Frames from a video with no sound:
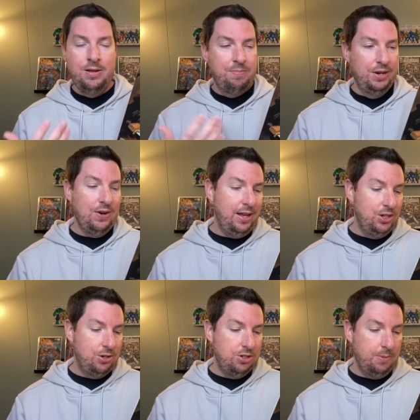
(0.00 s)
Ben Reilly
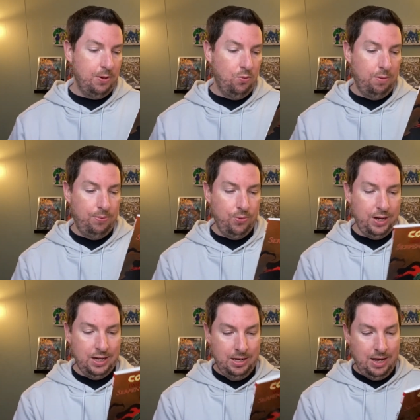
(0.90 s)
shows up at one
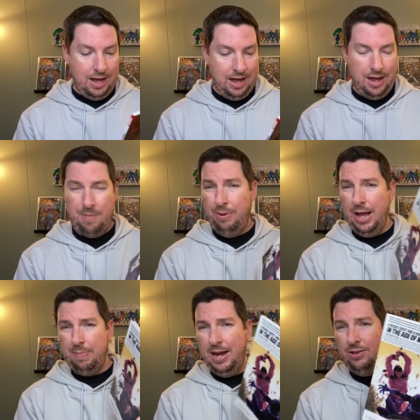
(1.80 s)
point.
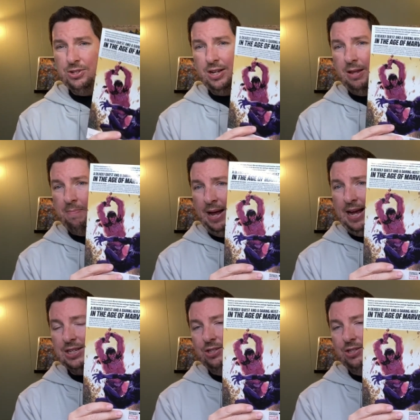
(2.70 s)
Black Panther's on the back,